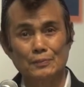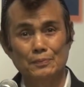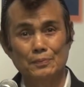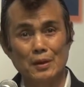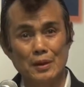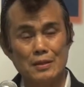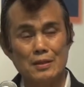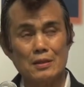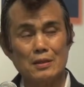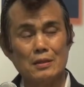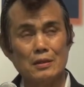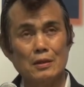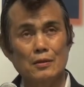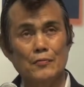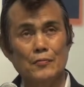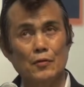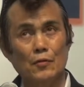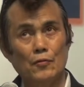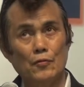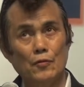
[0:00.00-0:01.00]
verse
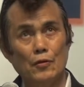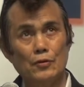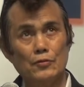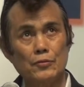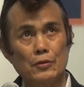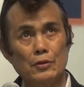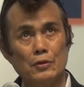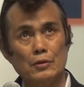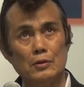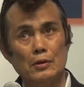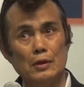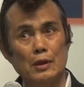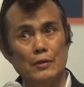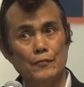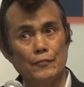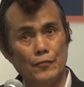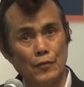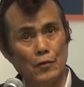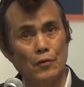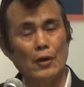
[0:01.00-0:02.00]
4,
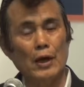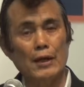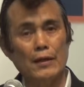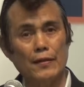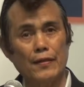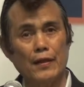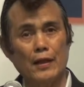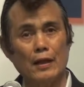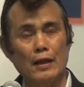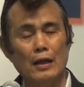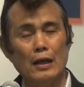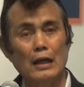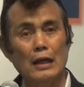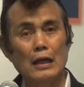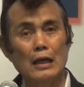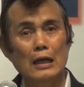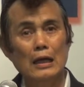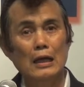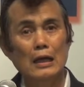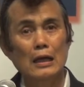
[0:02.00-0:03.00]
I think.
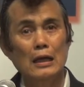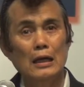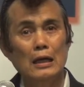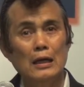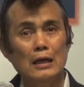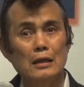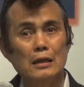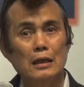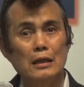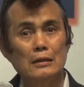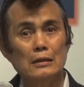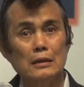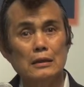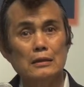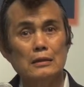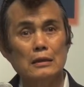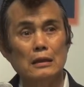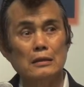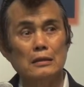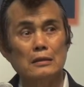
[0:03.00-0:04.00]

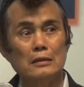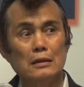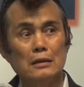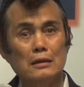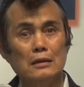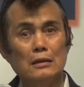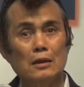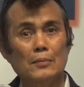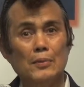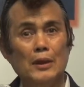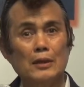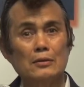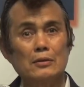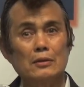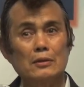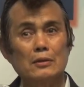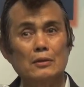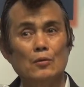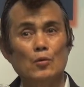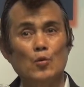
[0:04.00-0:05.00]
It is
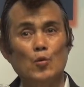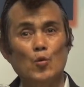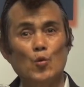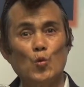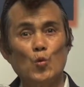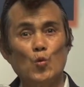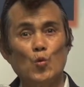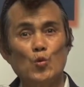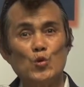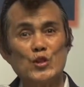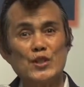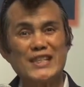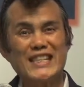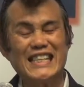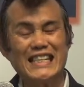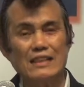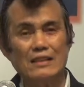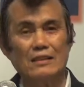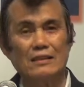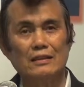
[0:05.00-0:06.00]
about
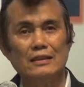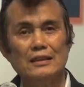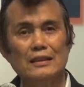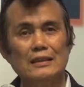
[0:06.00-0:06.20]
sinner.